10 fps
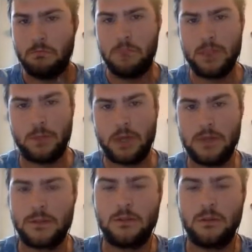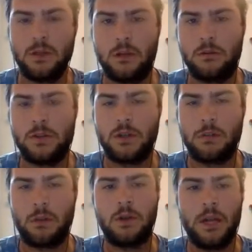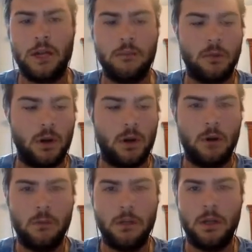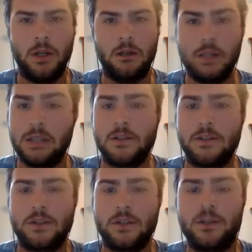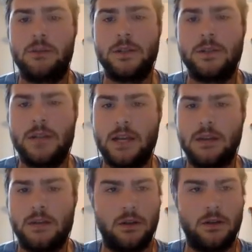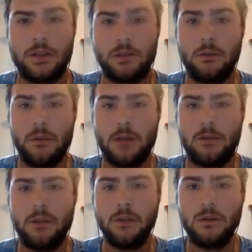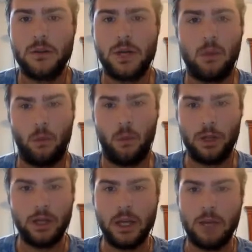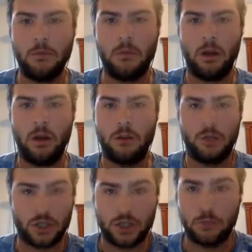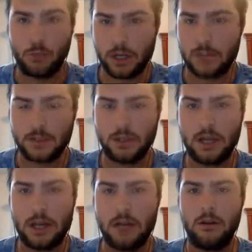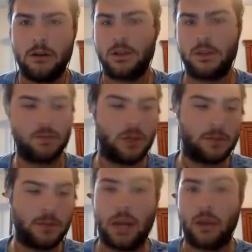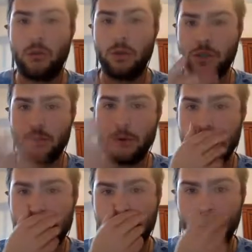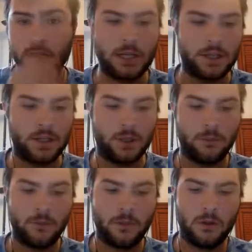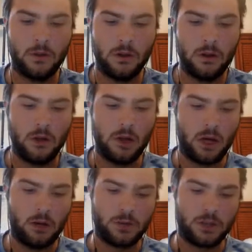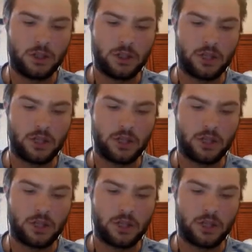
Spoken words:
it's Mons, you know, that's all part of the game. And luckily this isn't a tournament setting, so it doesn't really matter if I lose like one game. We can just get more games on the ladder and get those points back, which is what we did. We won the next 2. So I'll just check my